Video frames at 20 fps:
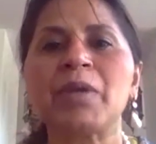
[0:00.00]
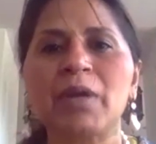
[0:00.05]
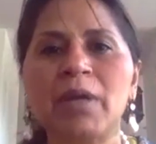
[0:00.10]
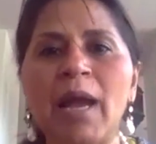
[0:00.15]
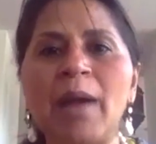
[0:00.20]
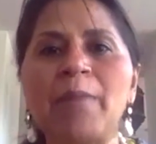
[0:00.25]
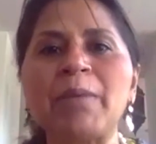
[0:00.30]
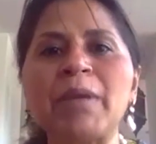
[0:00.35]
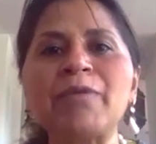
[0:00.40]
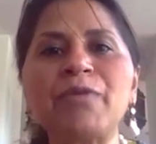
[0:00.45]

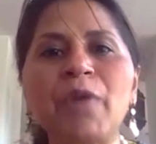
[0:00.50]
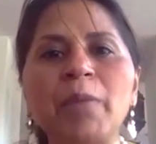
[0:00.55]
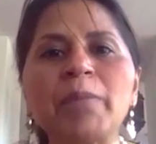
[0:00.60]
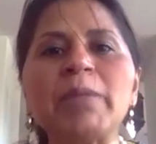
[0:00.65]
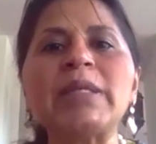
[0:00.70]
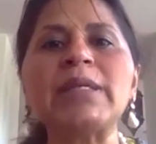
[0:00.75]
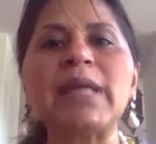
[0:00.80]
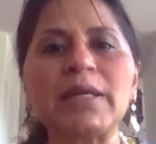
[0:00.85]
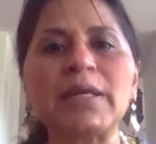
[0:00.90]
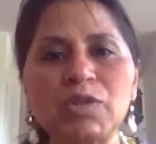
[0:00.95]
coming from
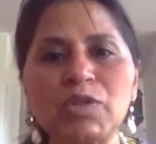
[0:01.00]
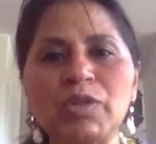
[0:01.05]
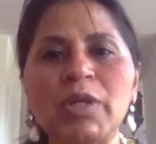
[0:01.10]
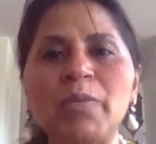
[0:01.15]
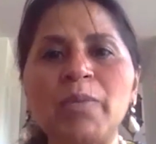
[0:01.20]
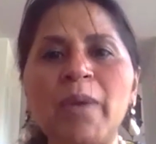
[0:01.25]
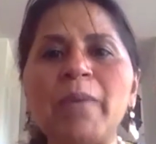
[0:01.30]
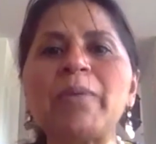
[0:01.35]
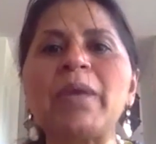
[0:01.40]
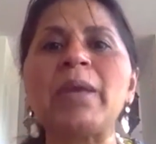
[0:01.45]
industry
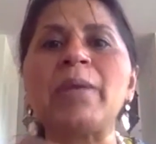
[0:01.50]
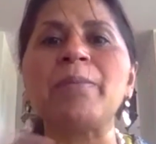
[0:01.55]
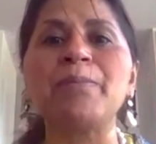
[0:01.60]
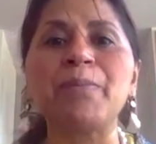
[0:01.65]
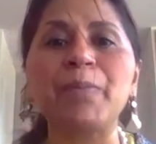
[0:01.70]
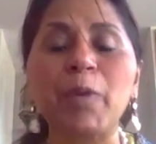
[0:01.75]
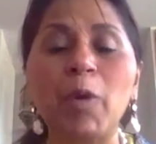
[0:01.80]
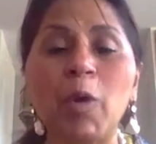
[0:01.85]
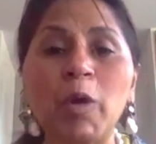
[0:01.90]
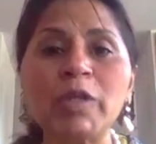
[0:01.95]
where we
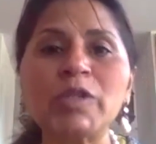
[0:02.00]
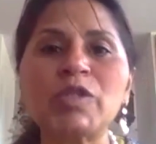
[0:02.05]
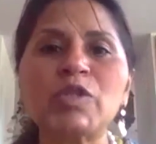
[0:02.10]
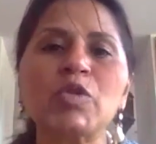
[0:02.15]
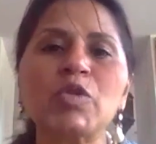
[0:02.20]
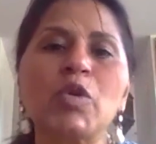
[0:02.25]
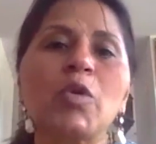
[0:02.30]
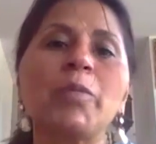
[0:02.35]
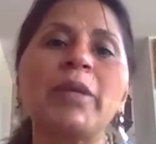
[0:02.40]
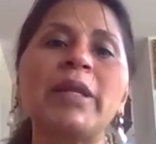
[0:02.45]
employ
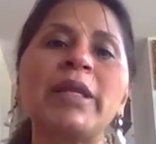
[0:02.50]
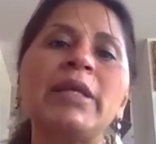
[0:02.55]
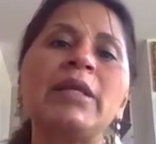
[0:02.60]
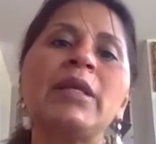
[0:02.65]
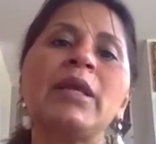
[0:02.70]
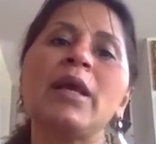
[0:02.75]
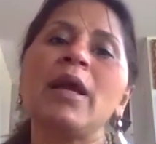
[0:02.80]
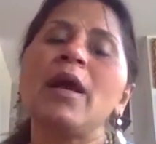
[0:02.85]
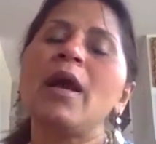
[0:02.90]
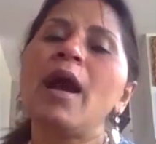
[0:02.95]
so
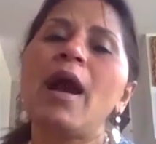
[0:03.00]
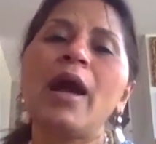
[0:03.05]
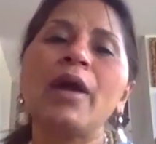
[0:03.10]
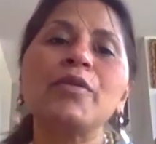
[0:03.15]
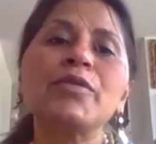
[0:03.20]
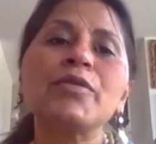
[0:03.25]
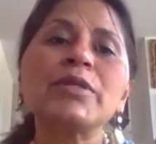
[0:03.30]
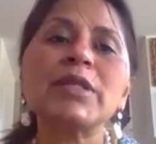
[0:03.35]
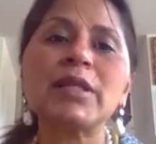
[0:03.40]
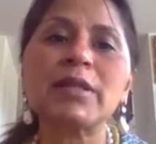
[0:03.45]
many
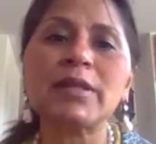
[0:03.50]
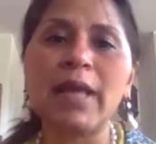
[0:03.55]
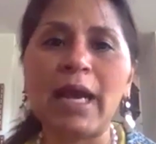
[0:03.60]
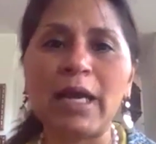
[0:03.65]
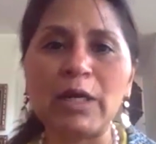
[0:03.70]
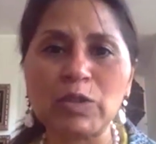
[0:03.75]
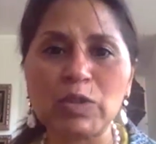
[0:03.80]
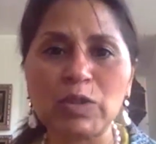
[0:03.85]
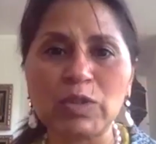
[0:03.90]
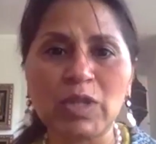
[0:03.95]
hundreds and
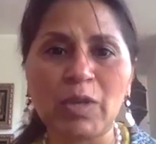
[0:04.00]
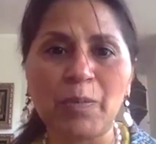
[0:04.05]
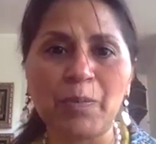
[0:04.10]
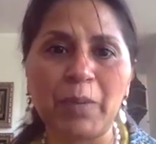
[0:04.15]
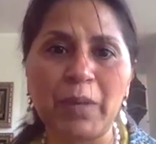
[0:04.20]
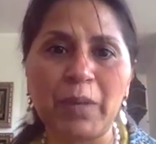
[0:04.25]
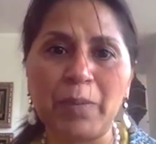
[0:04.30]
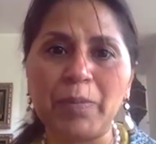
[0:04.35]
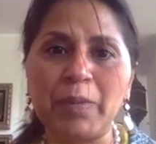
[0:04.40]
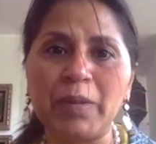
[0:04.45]
thousands of
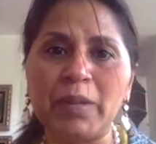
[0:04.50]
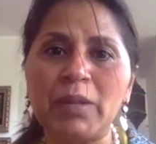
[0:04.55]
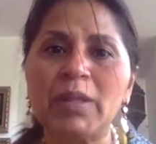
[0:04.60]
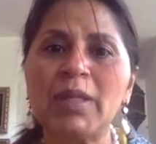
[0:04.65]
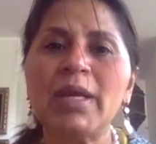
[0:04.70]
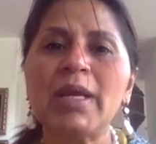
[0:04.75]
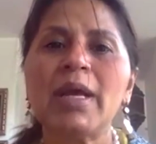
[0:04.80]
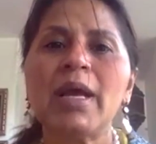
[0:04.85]
people.